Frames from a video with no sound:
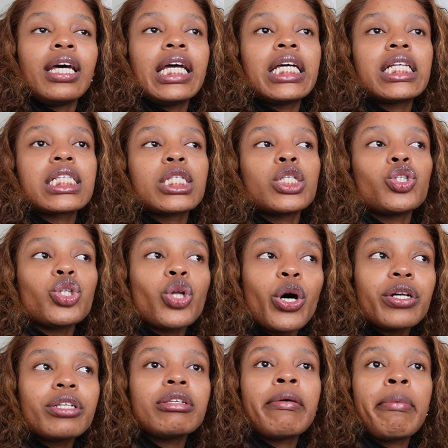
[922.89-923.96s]
It's
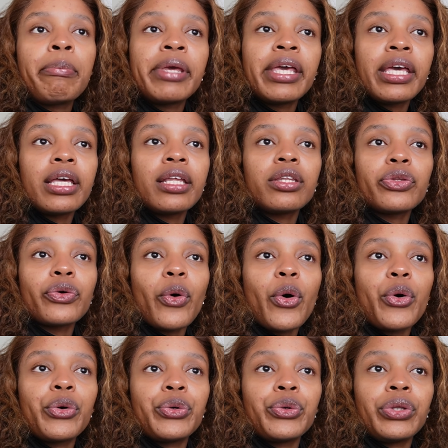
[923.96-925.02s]
not pinned
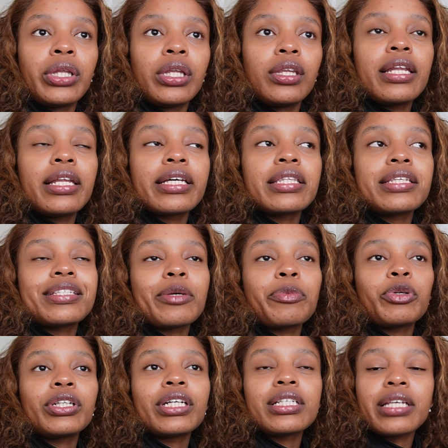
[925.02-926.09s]
on, like there's a
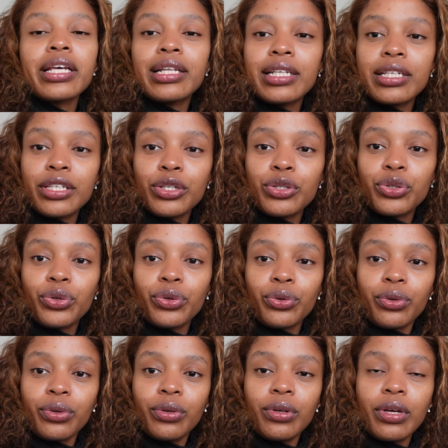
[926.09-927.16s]
podcast I listen
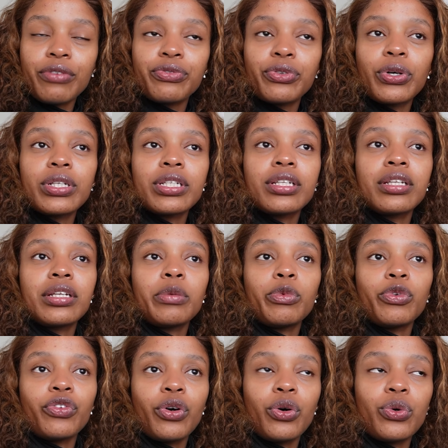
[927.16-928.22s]
to, I've forgotten the name
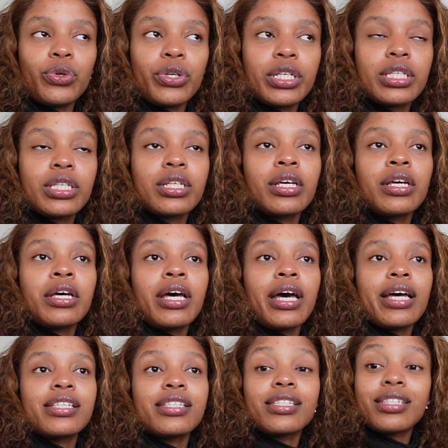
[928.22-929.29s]
of the host,
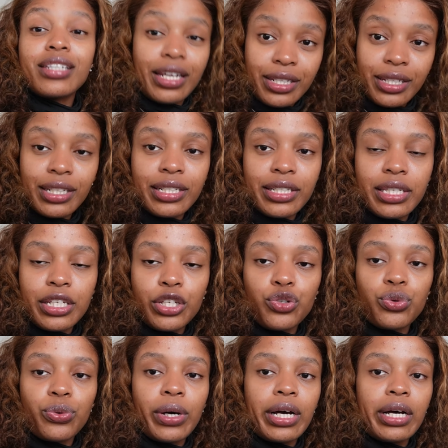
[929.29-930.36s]
I just started listening
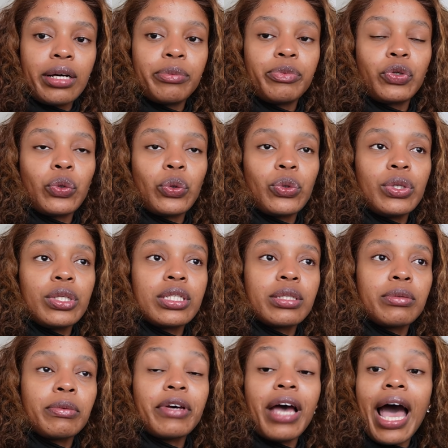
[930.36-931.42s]
to her
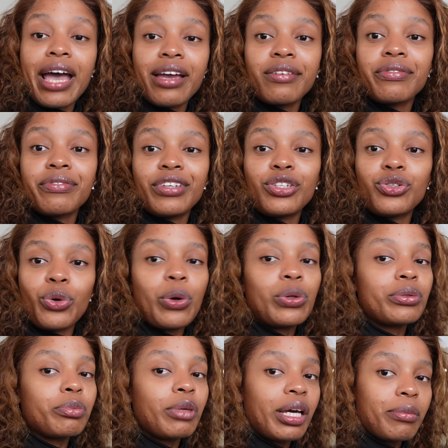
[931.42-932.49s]
because Ivy
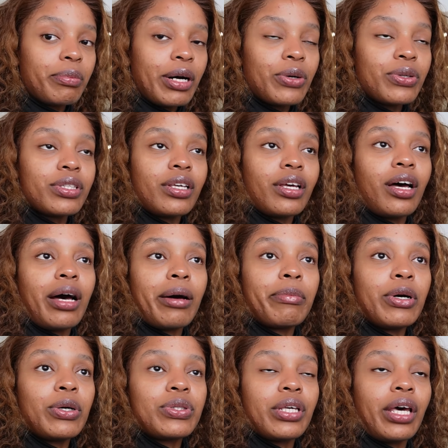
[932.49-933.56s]
told me about
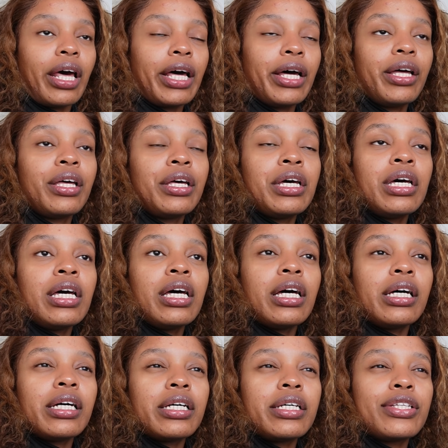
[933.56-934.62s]
her.
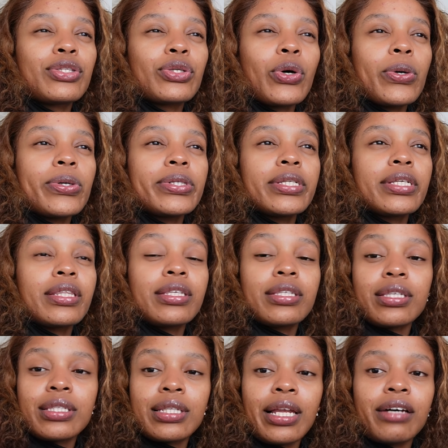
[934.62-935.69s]
It's called
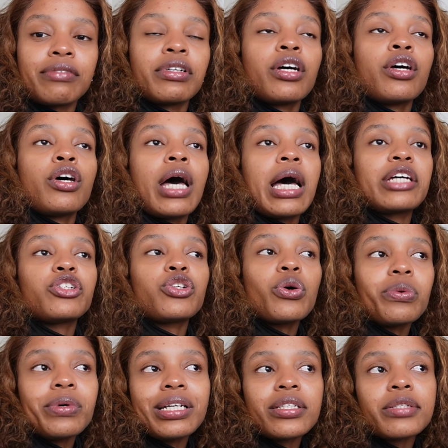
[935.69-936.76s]
This Is Love. I
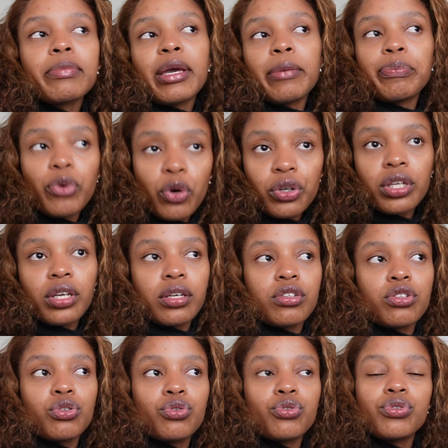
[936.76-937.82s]
don't want my
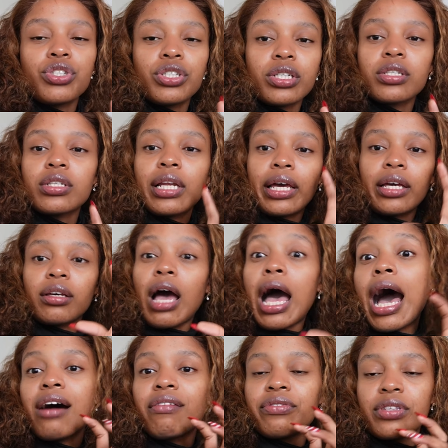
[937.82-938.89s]
podcast to just like
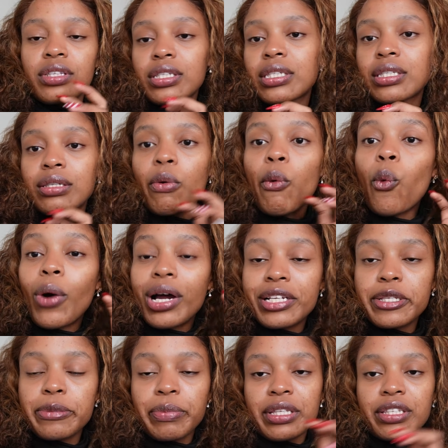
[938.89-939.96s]
have this one
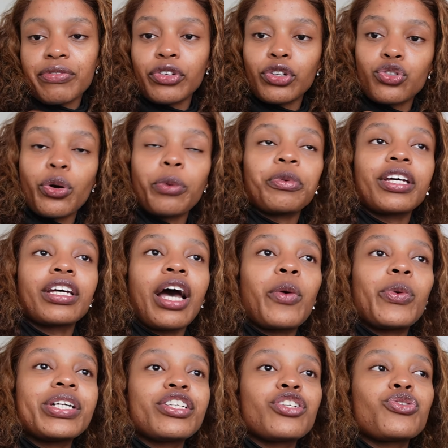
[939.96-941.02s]
specific topic. I
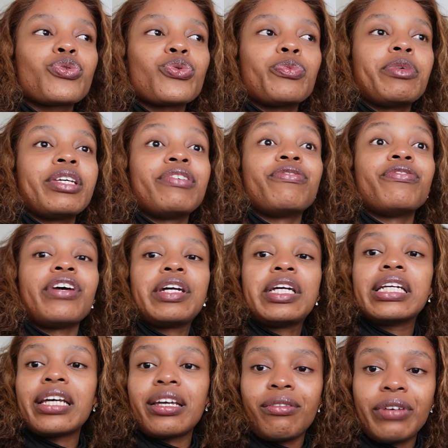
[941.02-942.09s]
want it to be very
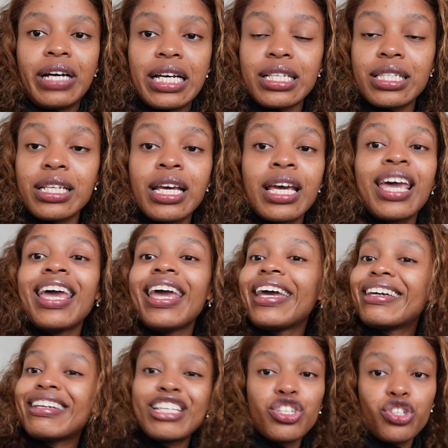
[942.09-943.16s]
diverse.
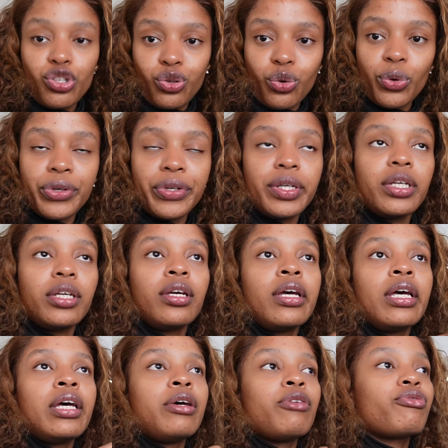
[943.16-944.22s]
Any story
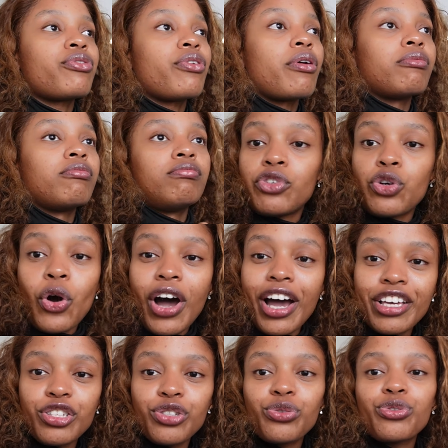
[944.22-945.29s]
from your
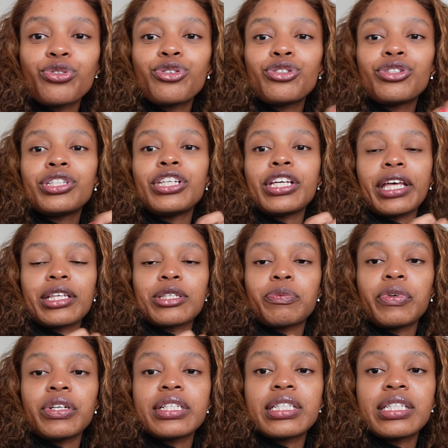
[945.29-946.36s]
high school, the
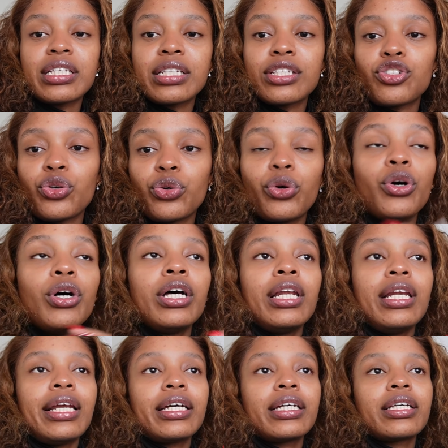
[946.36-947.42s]
experiences, your
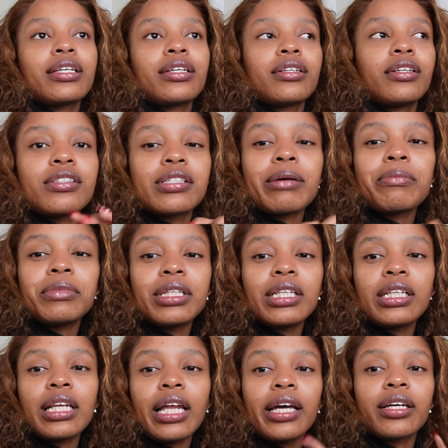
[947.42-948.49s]
like
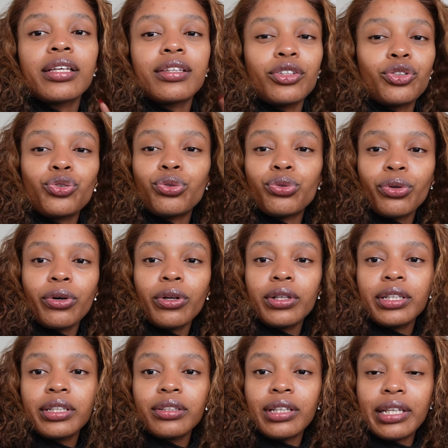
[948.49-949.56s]
something like the
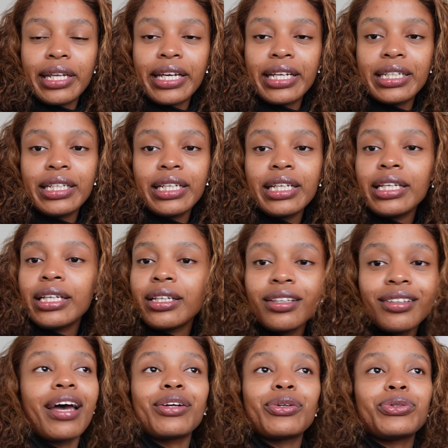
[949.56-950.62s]
Tukul
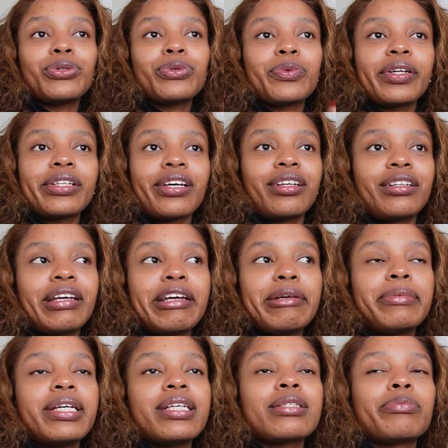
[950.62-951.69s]
lady. I don't know what her
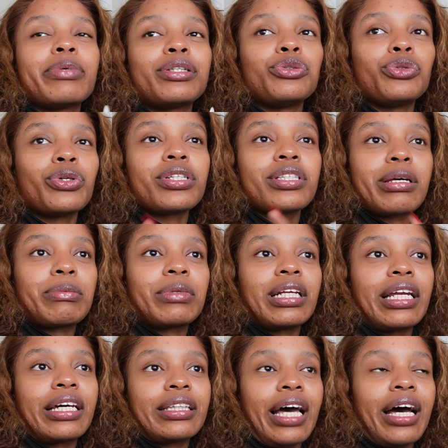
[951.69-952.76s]
name is, but not something
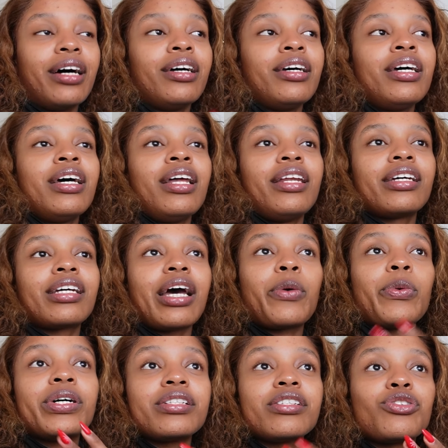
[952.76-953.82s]
like that. Like I
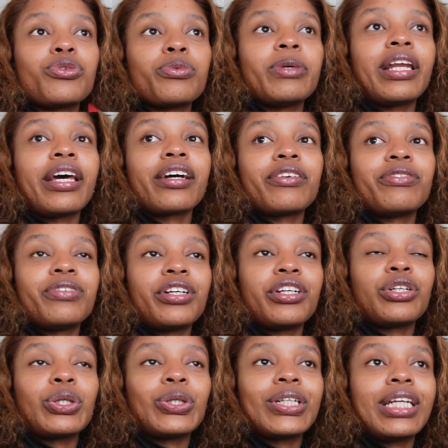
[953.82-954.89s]
want it to be like a
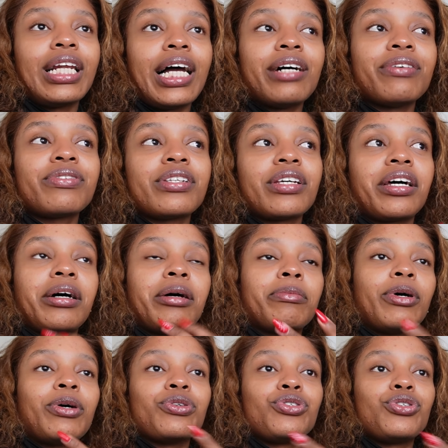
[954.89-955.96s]
very good laughter
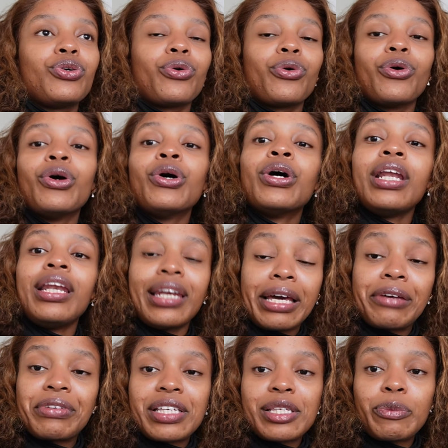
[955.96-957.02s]
about your
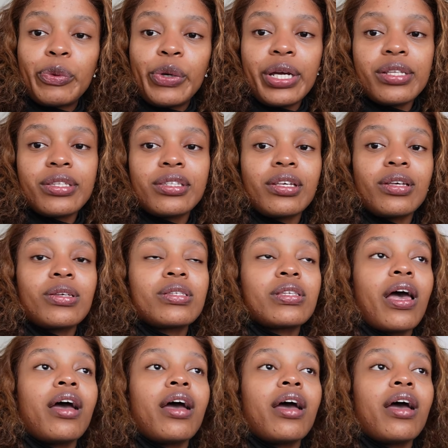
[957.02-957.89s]
life experiences.